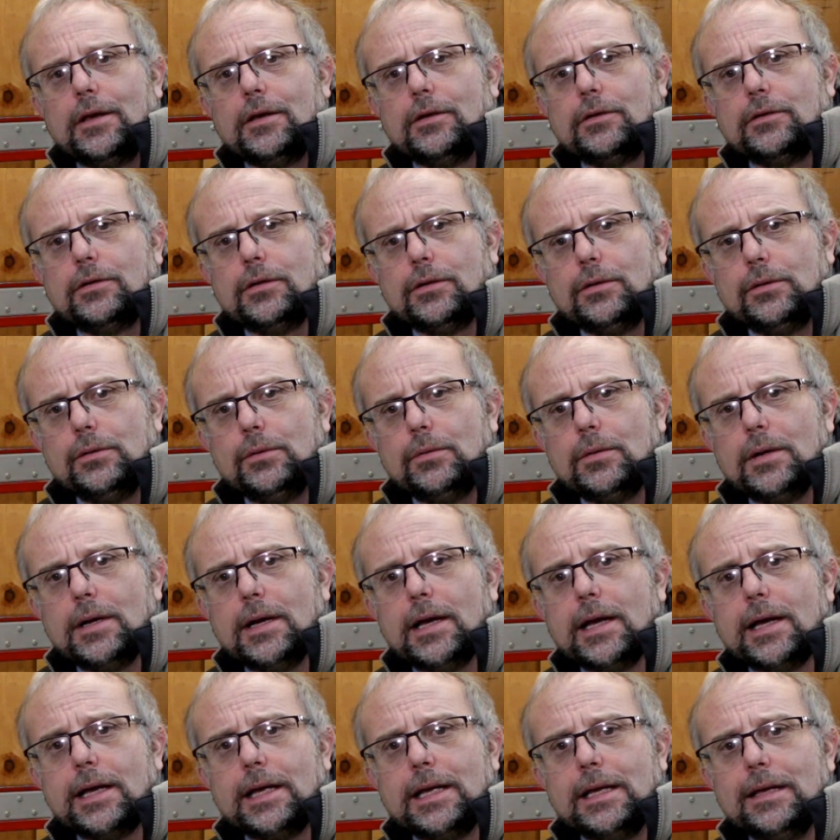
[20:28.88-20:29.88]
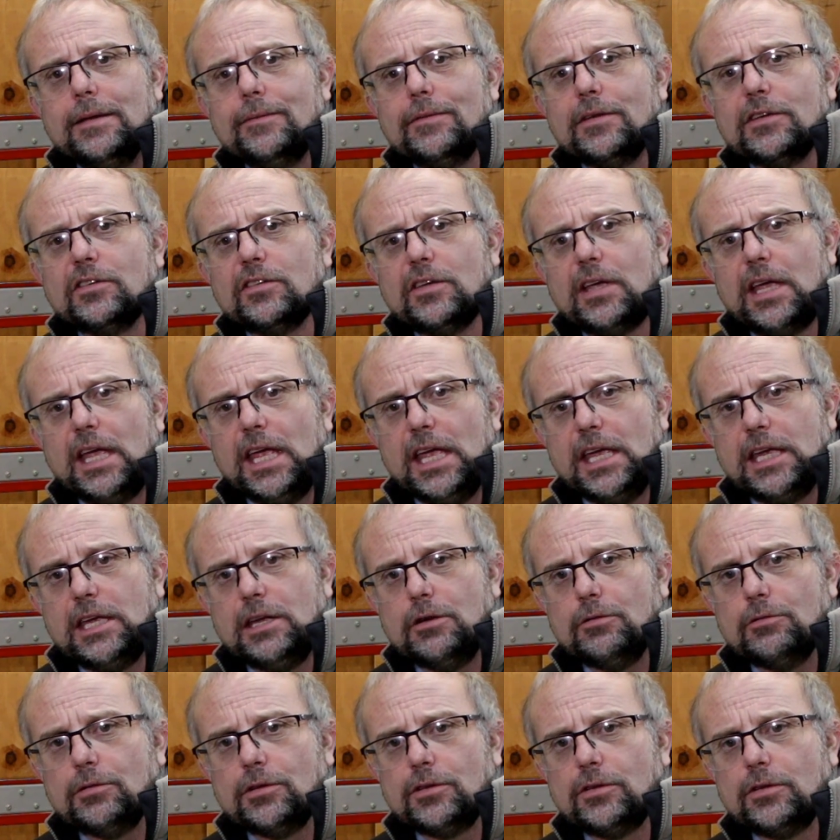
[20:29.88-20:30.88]
to give us
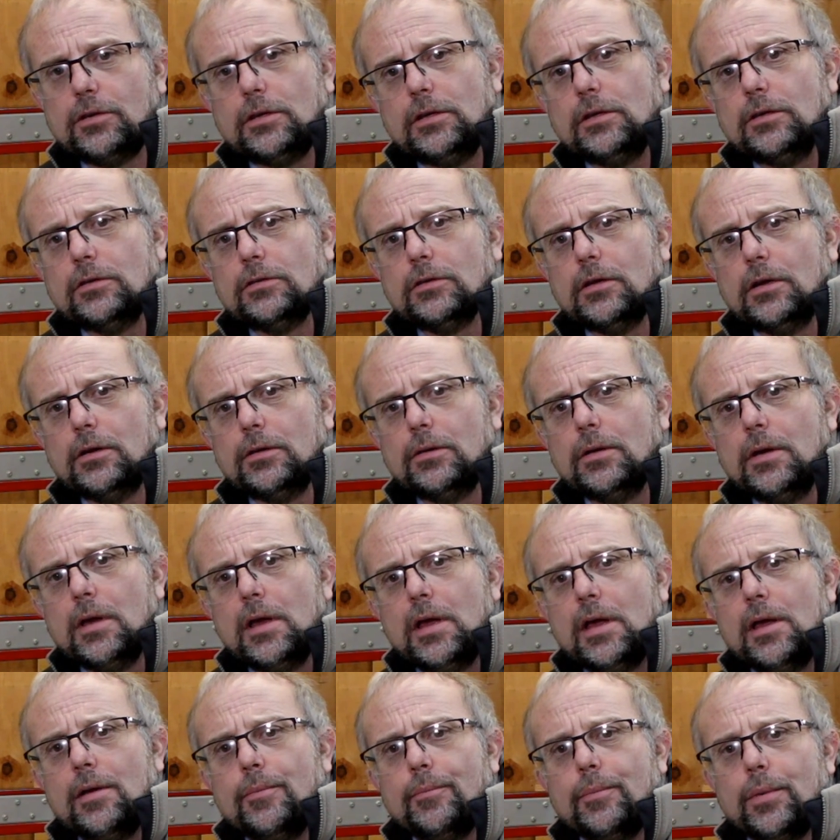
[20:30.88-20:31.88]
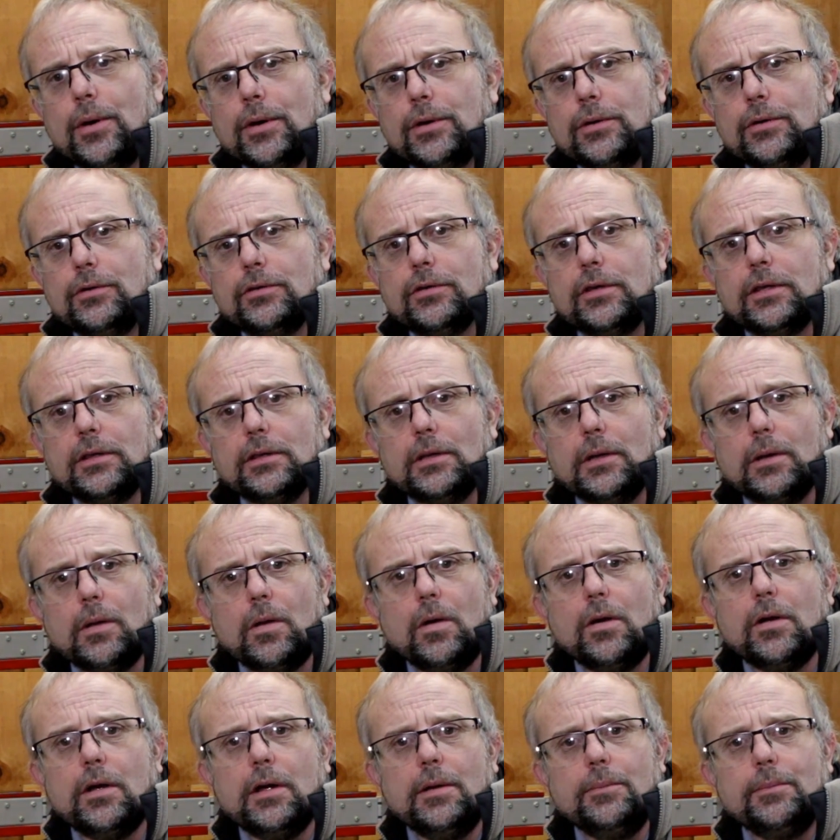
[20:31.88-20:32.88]
accuracy. So by using the
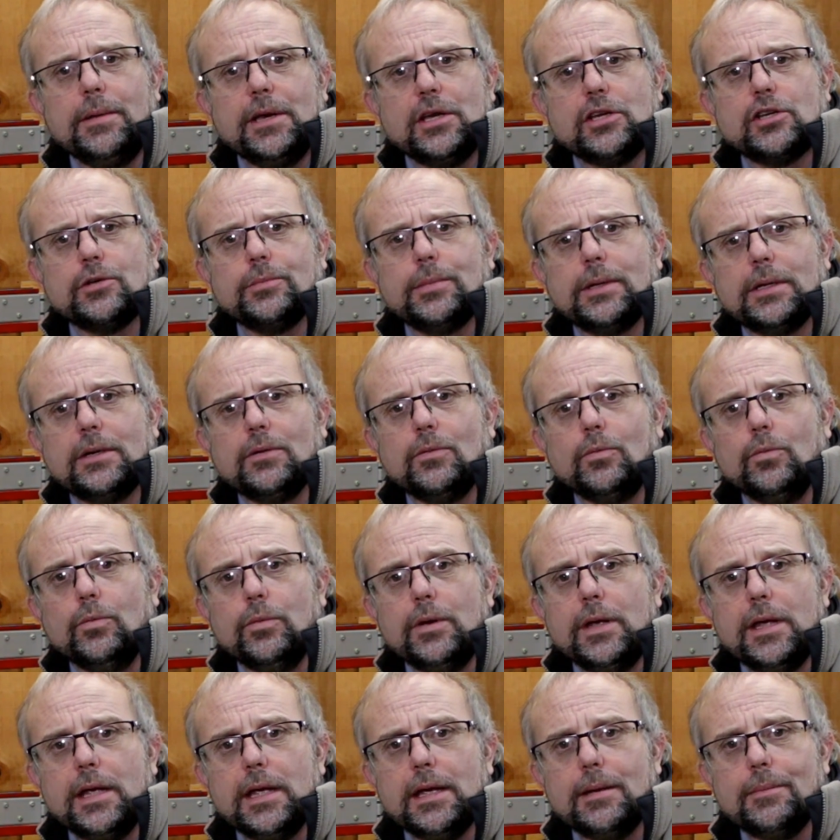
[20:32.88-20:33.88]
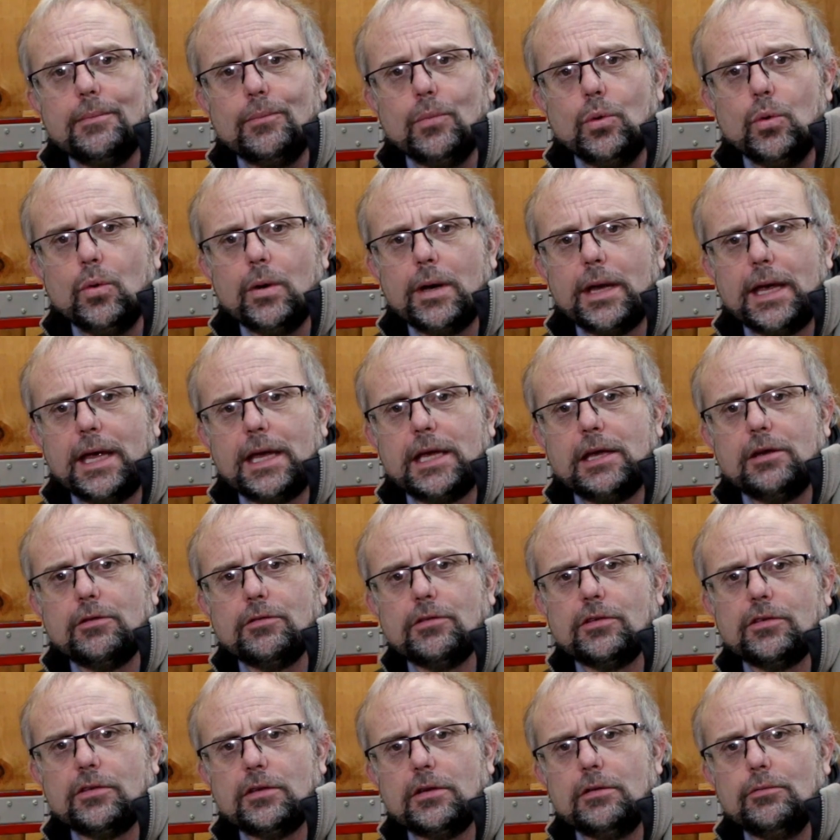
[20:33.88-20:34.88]
longer measurement, we get more
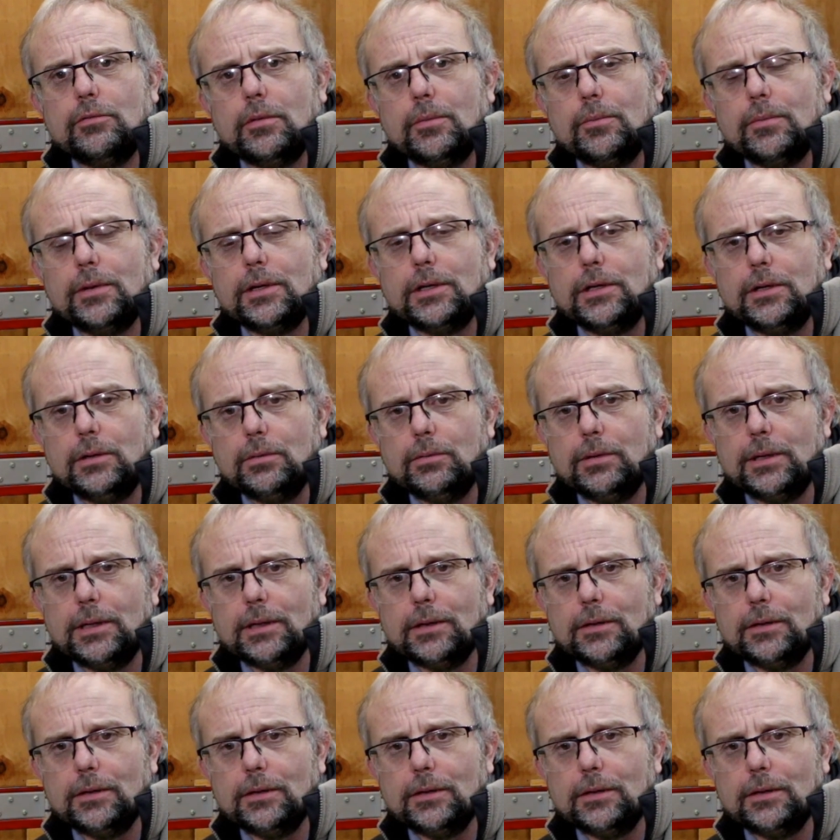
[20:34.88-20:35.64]
accuracy when we're doing